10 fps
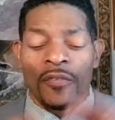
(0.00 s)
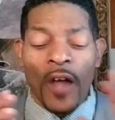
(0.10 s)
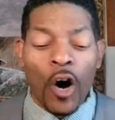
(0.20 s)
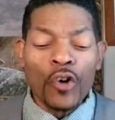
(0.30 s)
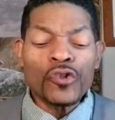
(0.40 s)

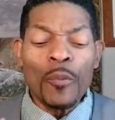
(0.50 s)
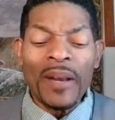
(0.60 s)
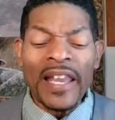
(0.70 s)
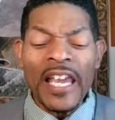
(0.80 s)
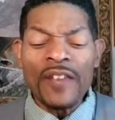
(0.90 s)
Those who
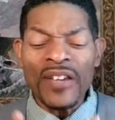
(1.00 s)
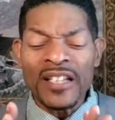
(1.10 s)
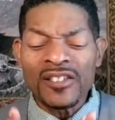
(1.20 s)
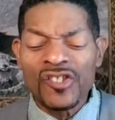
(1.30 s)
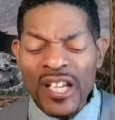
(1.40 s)
believe
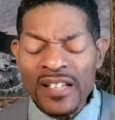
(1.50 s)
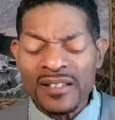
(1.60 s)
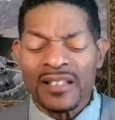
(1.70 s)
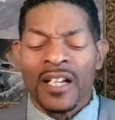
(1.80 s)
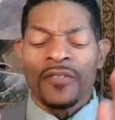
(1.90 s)
in Jesus,